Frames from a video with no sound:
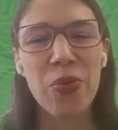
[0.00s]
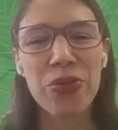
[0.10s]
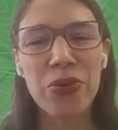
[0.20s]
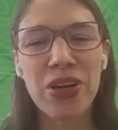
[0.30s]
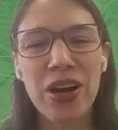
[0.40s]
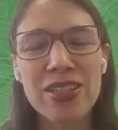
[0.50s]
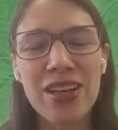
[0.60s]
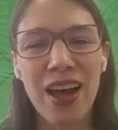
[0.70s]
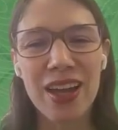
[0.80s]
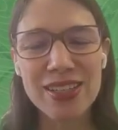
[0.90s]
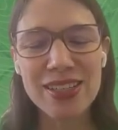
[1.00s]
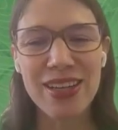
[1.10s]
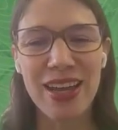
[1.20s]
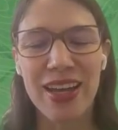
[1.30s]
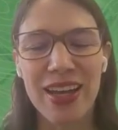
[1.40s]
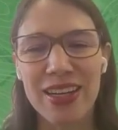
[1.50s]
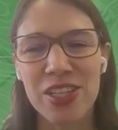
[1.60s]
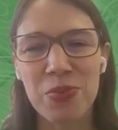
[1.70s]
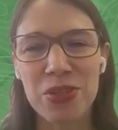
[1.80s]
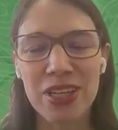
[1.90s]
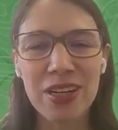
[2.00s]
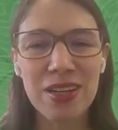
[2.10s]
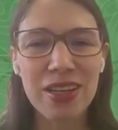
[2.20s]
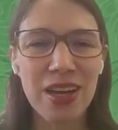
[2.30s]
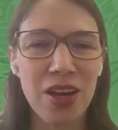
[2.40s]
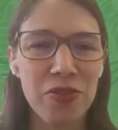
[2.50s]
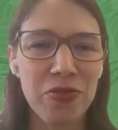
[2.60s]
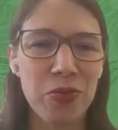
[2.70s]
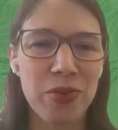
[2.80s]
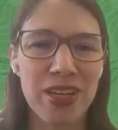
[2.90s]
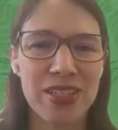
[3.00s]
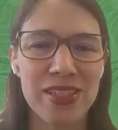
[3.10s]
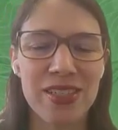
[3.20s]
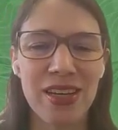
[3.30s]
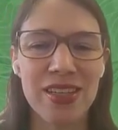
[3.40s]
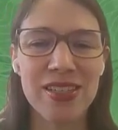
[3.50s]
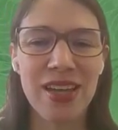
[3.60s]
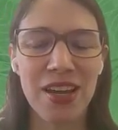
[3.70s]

with regard to ICESat, it's particularly helpful because it does